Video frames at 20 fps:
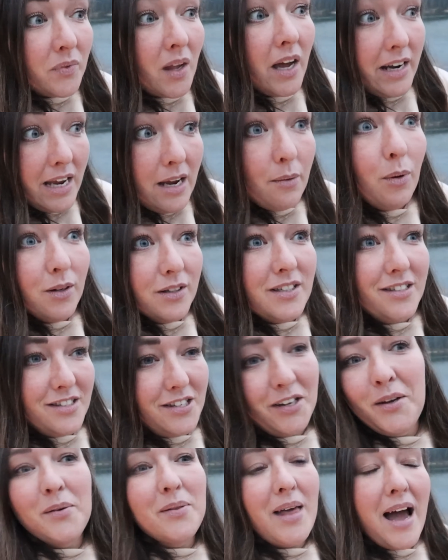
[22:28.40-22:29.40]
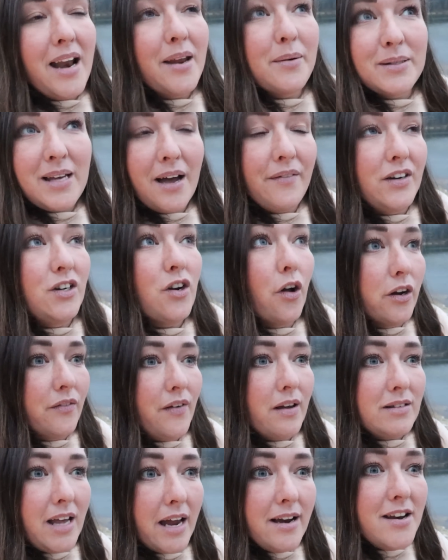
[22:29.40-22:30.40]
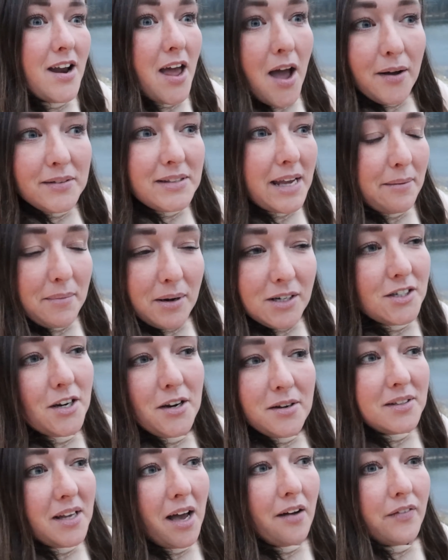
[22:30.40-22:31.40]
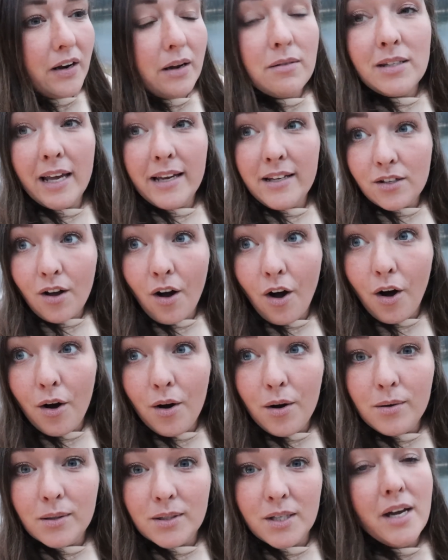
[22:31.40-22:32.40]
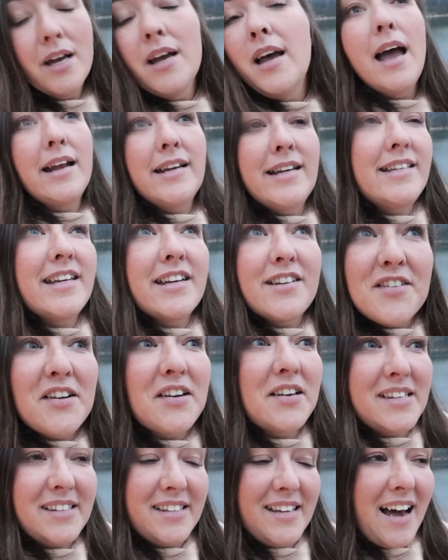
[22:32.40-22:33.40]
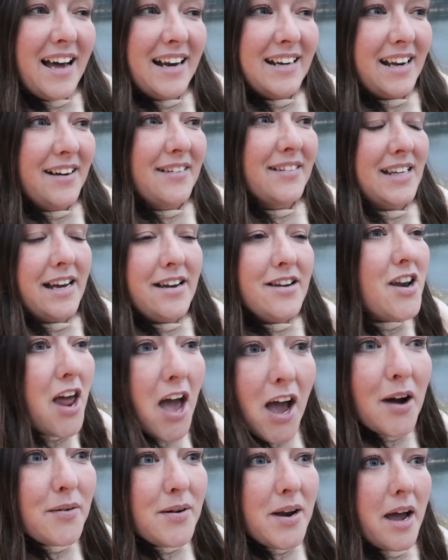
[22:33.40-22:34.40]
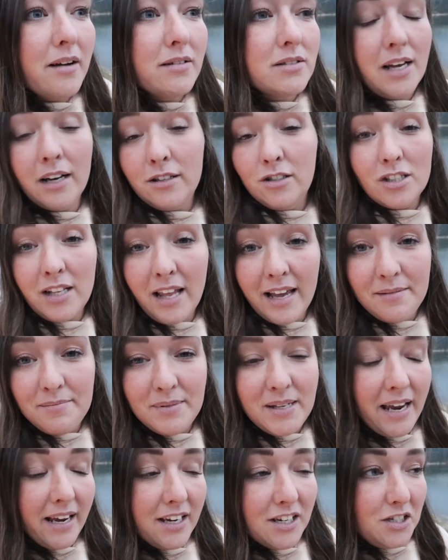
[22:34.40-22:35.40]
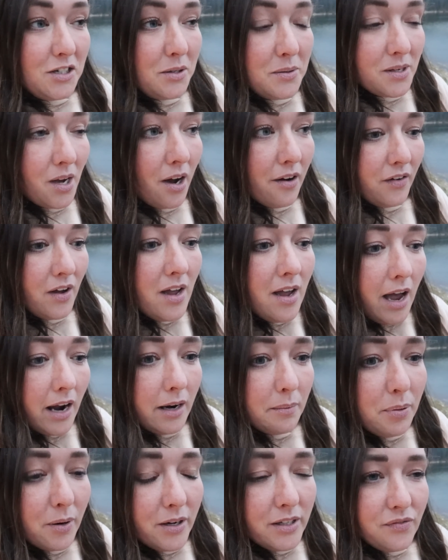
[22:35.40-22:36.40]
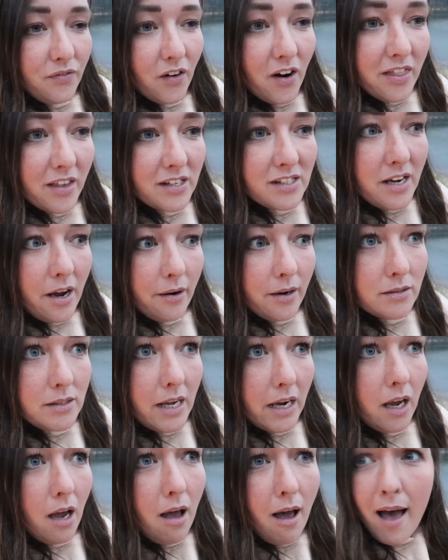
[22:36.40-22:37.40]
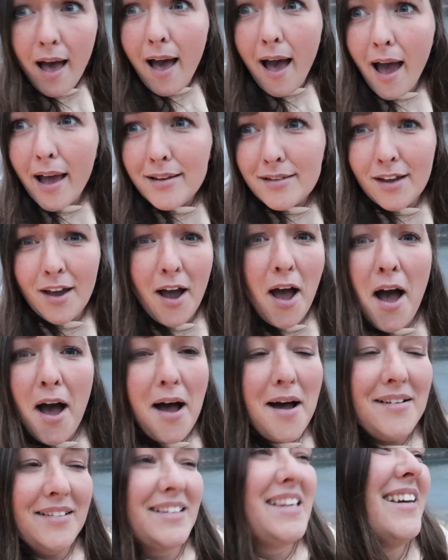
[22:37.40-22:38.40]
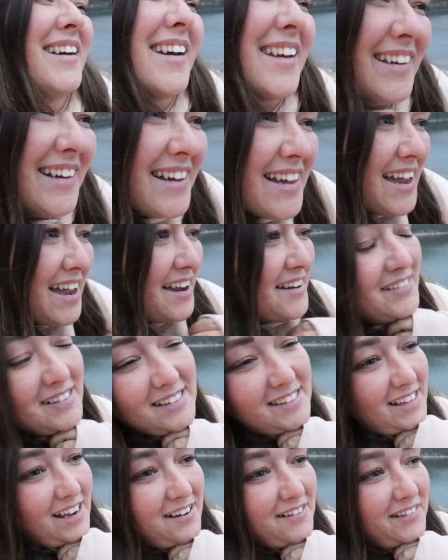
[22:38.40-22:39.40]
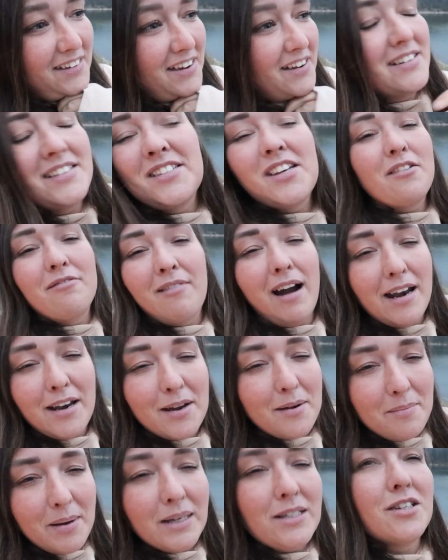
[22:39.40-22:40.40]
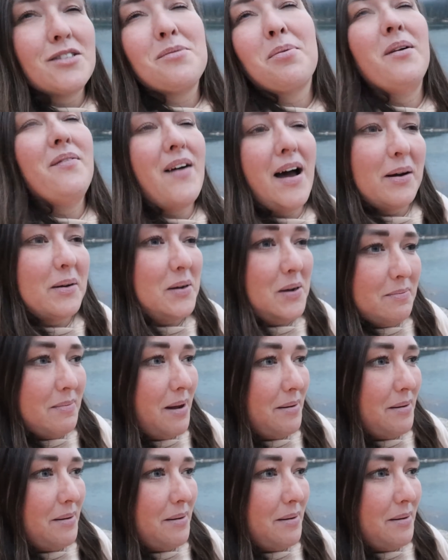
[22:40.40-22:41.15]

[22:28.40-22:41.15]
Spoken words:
And he wanted to do that and he was having none of it. He was like, no, take my shoes off. And I was like, it's cold. And he didn't understand. And I was like, no, no. So I just let him take his shoes off and he put his foot in the snow and he was like, ah, it's cold. It was so cute. It's so random, but it's just one of our cute